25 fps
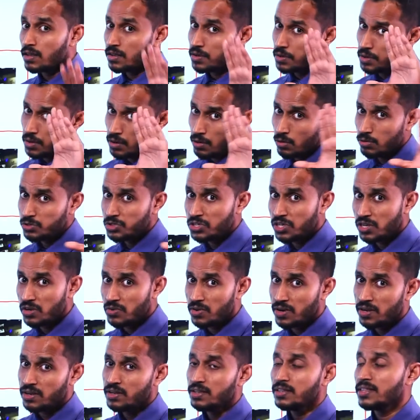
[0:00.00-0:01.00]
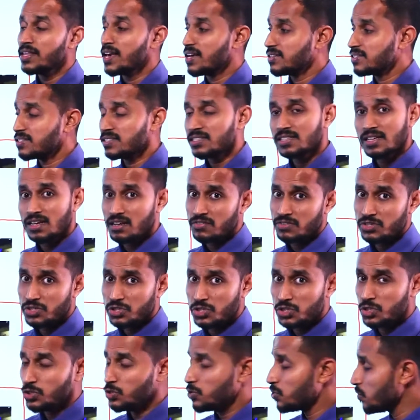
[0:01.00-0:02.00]
No, children, there is a service
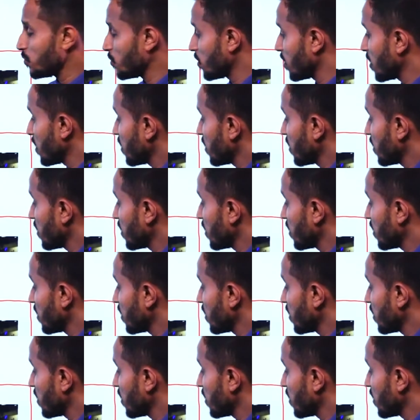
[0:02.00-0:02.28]
too.